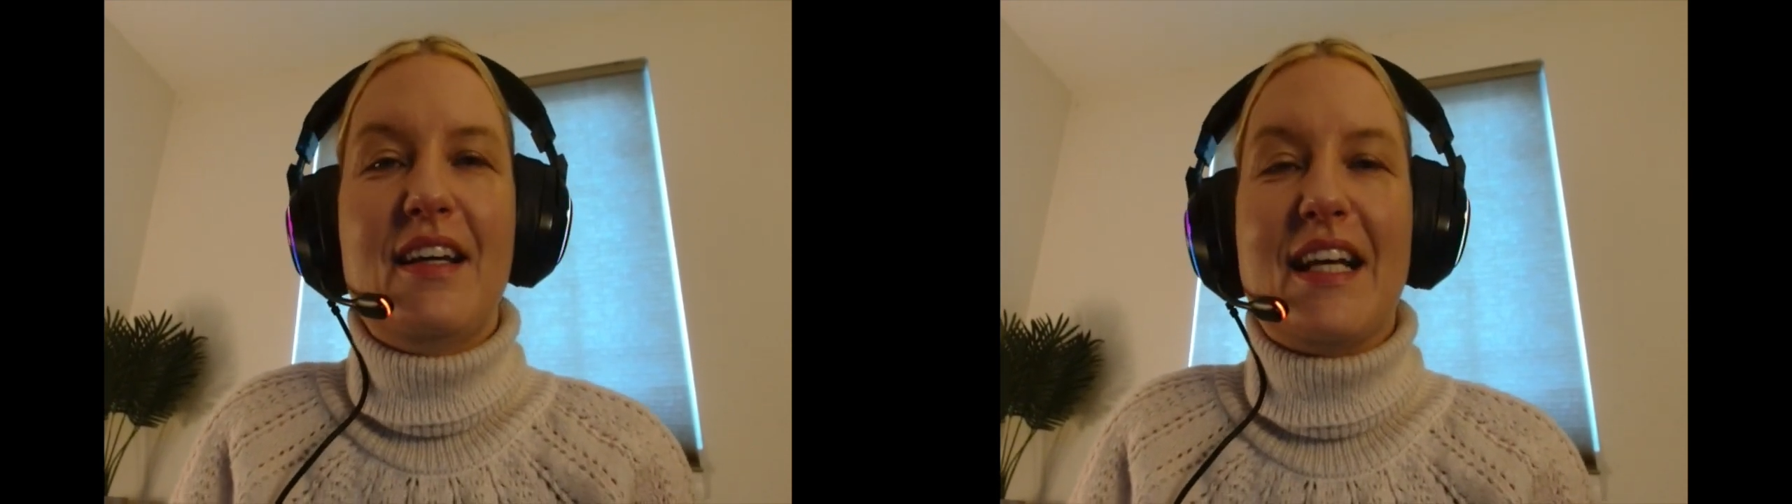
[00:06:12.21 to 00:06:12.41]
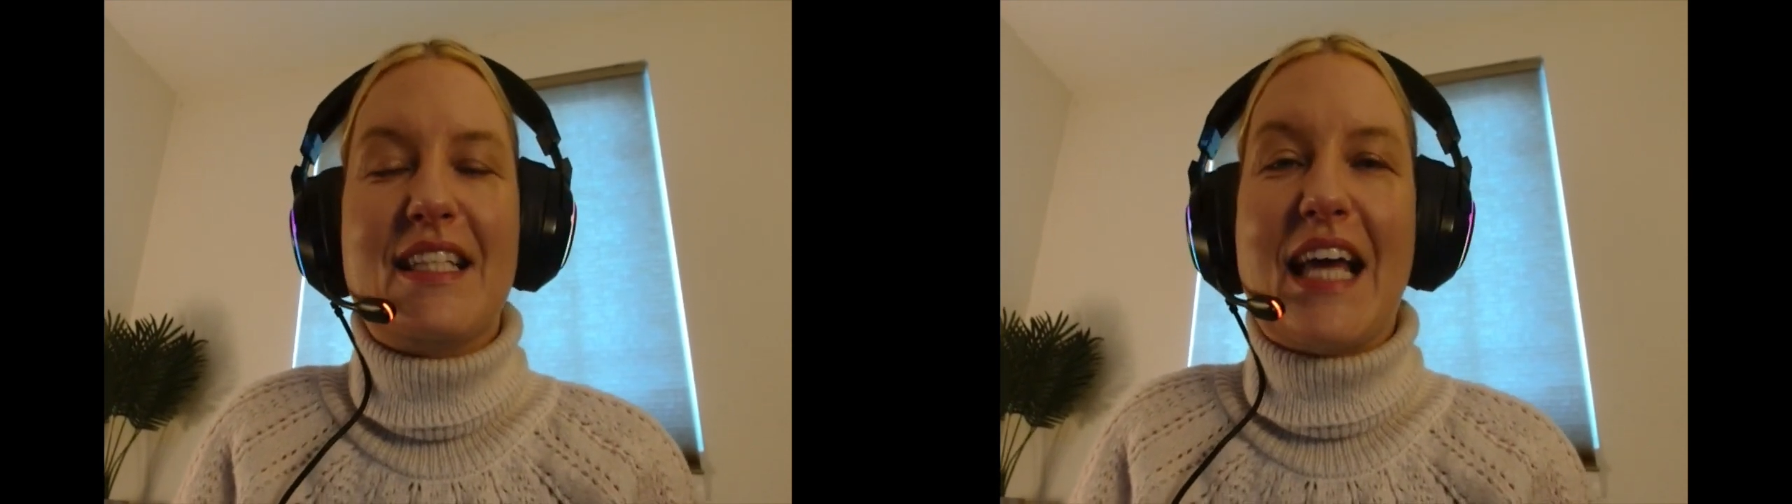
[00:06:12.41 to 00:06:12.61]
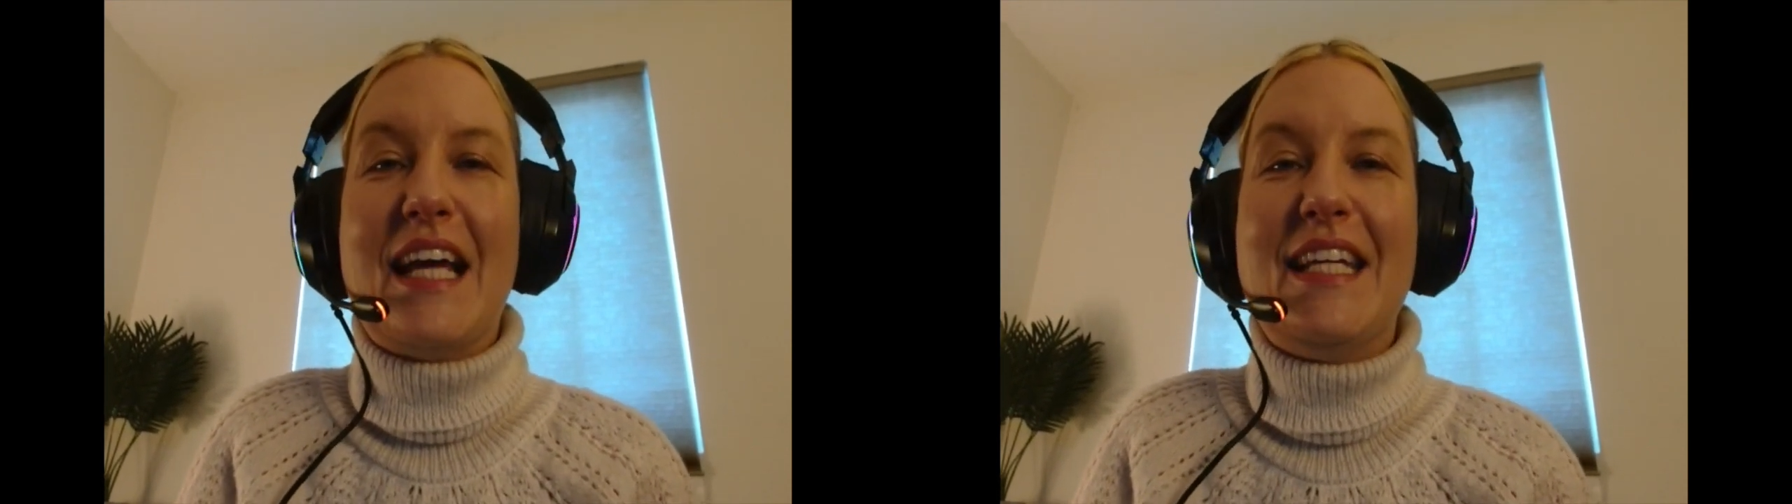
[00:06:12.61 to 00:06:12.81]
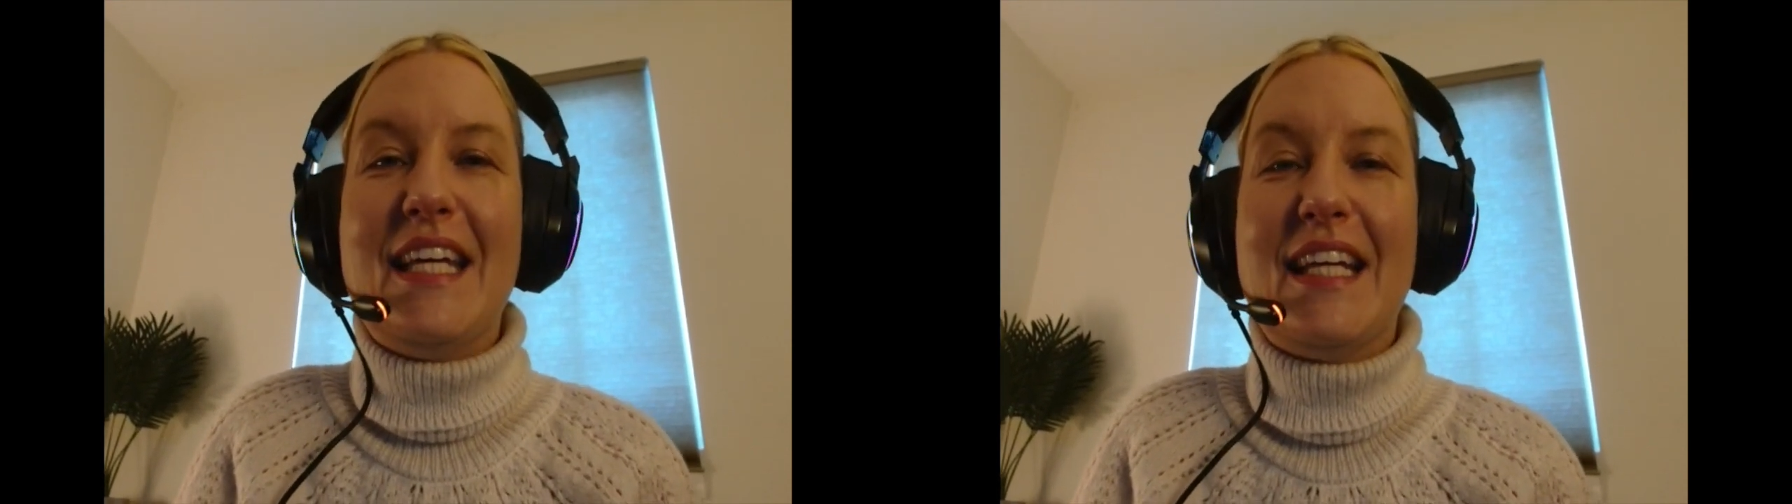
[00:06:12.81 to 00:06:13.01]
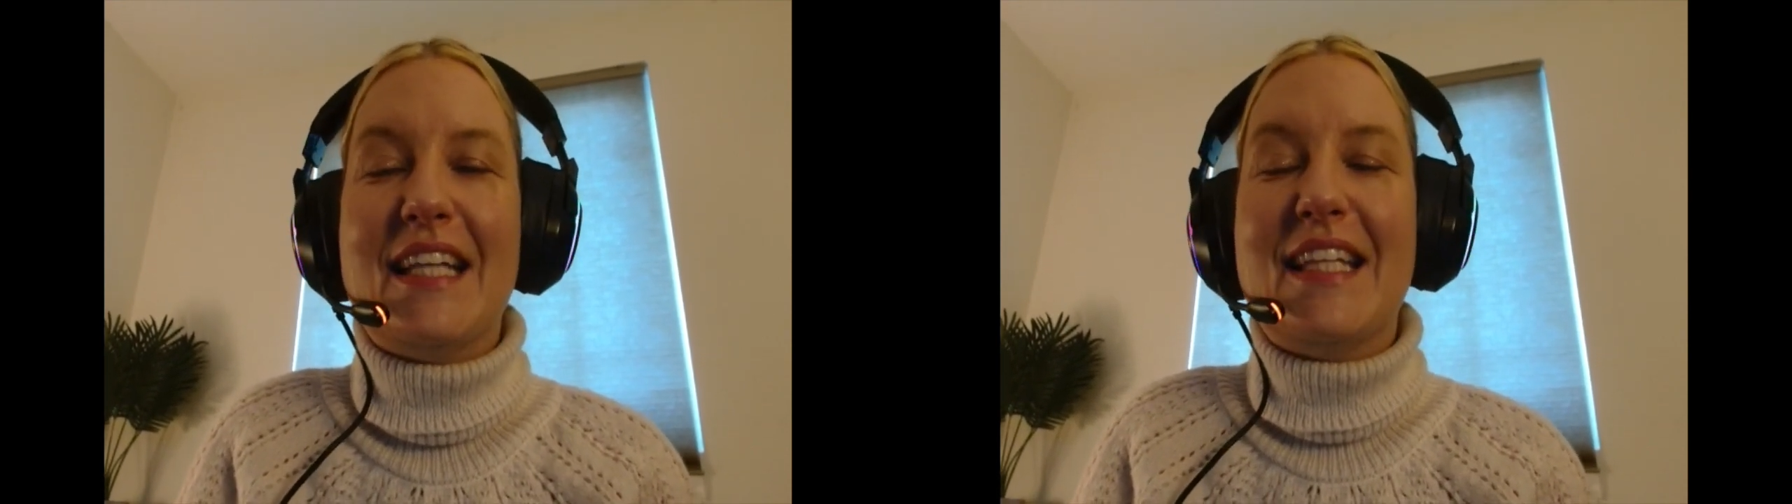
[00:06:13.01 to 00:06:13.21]

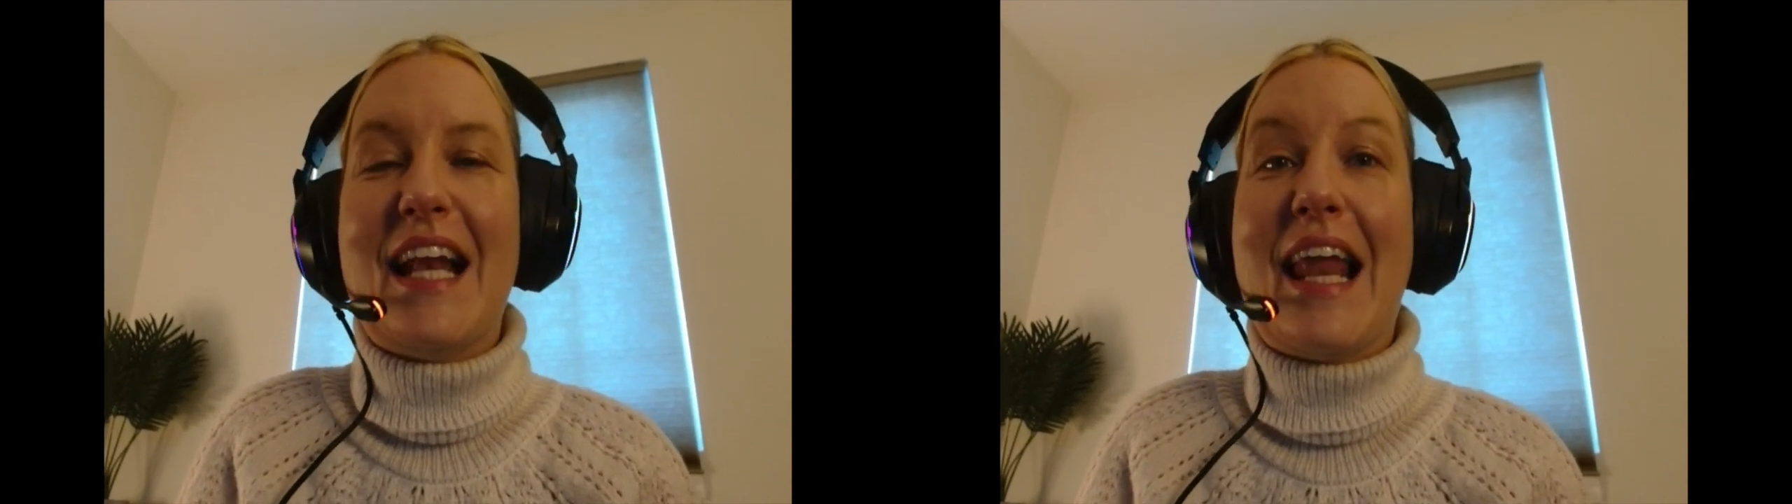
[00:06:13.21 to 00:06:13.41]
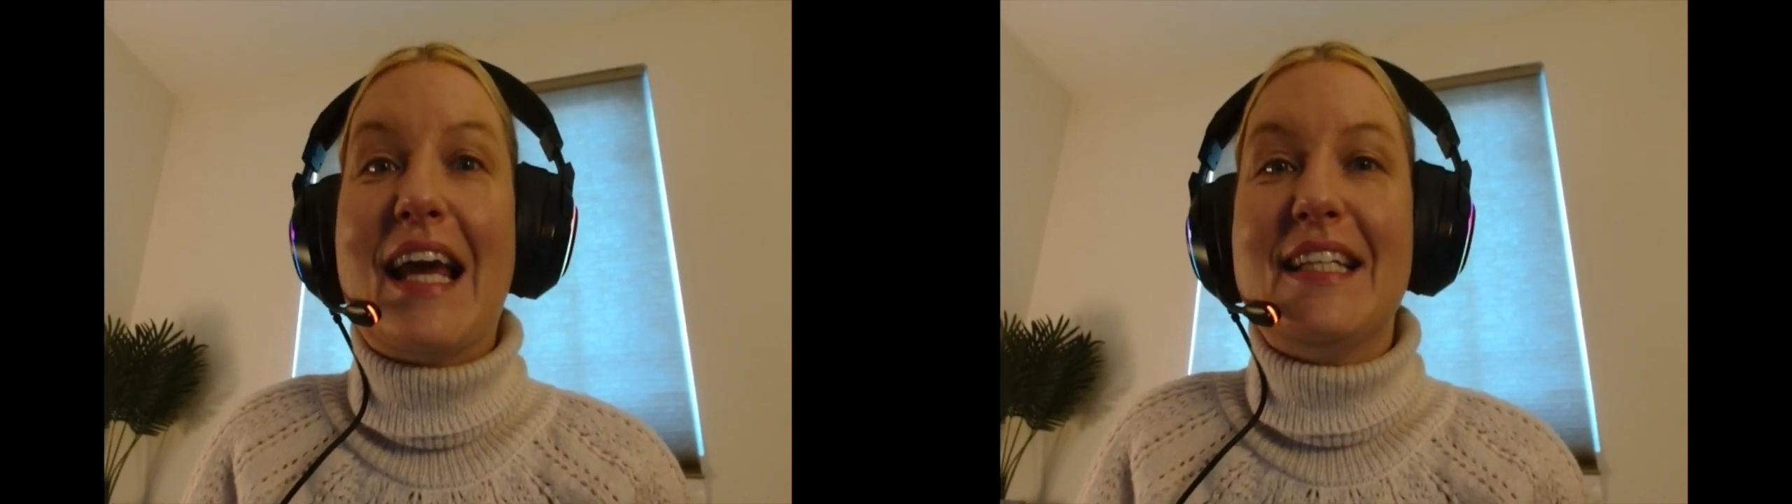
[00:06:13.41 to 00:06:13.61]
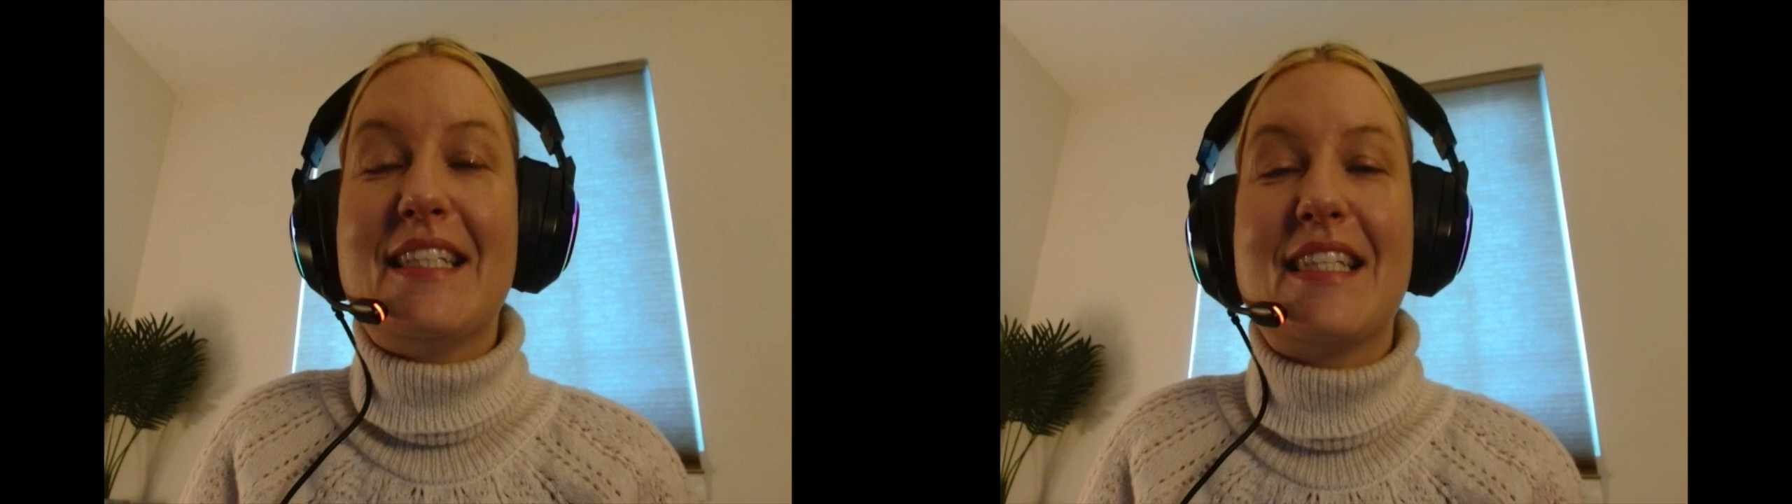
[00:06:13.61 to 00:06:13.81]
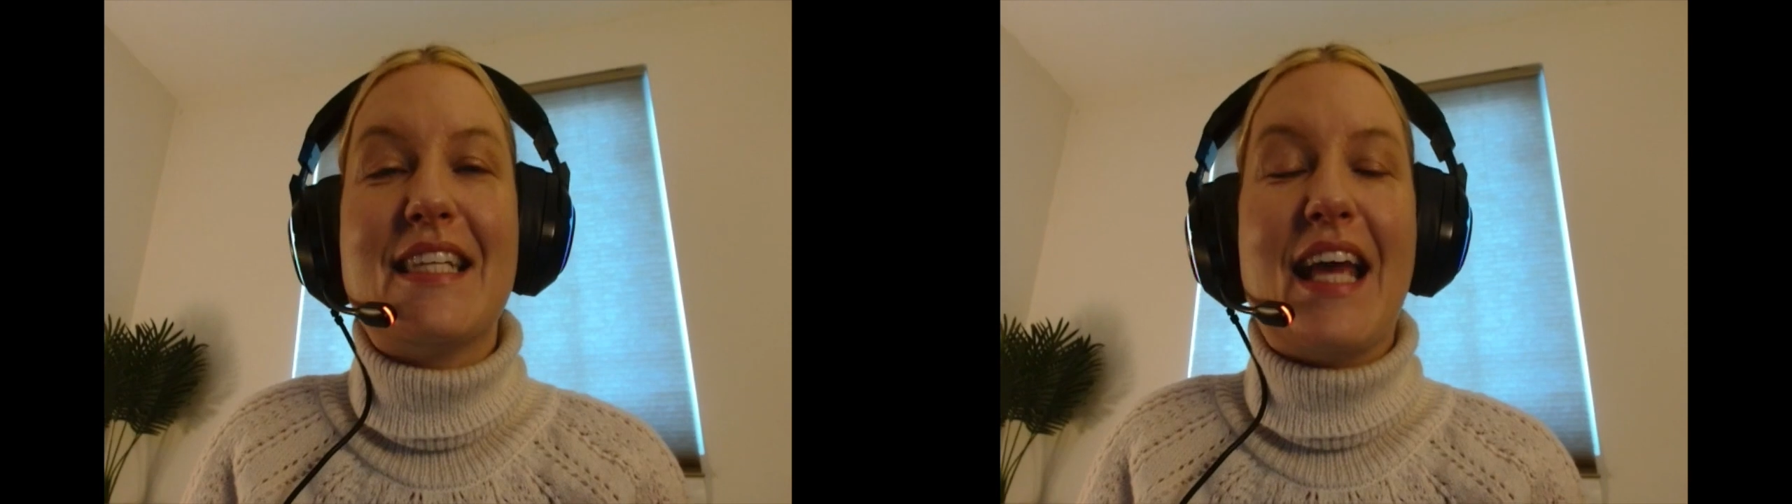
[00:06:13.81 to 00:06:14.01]
exciting, and the lights